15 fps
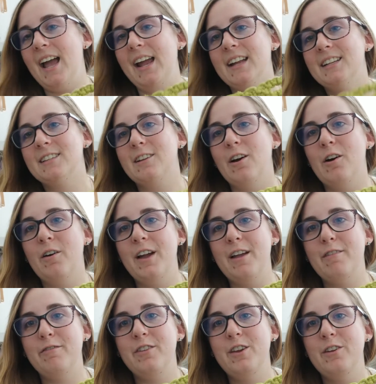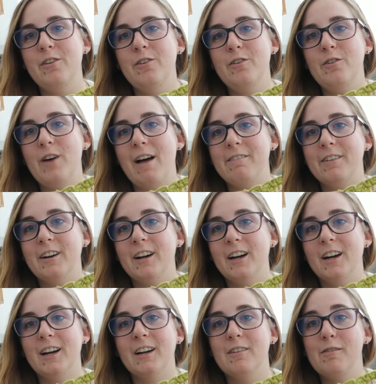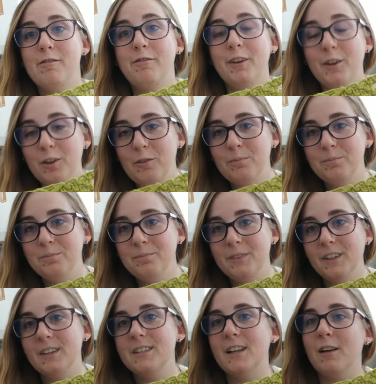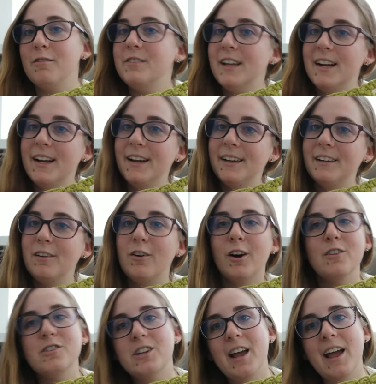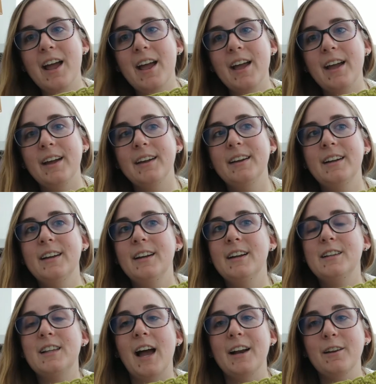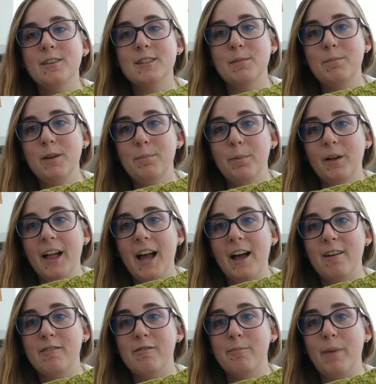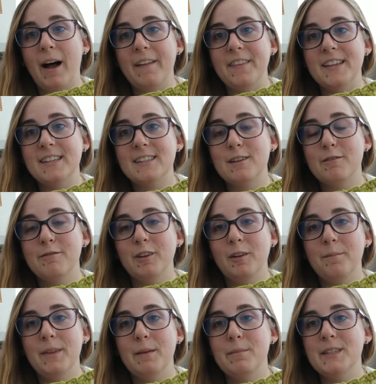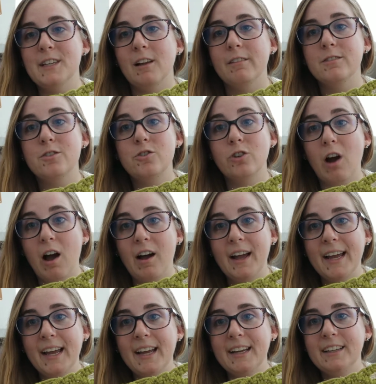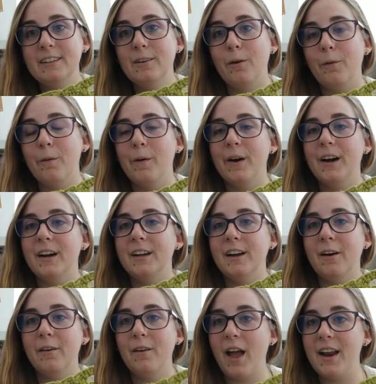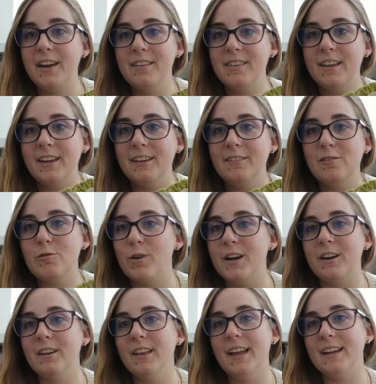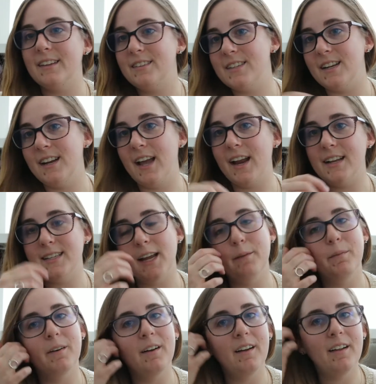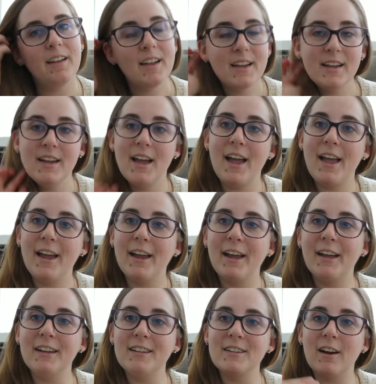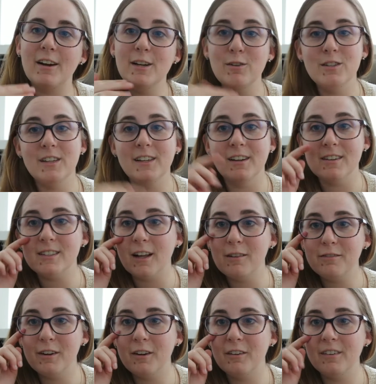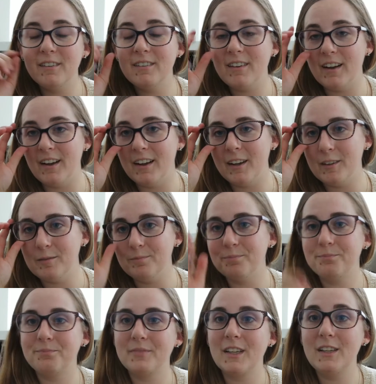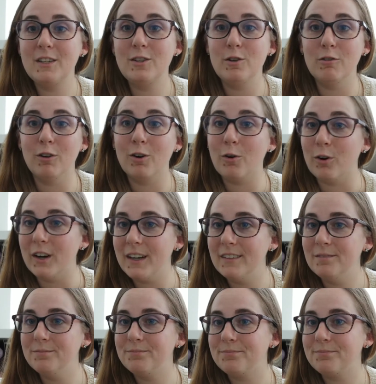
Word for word: And so if you ever film yourself knitting, crochet, I know some people have bought this to film themselves drawing or, you know, anything where you're like sitting at a table and are using your cell phone um, to record.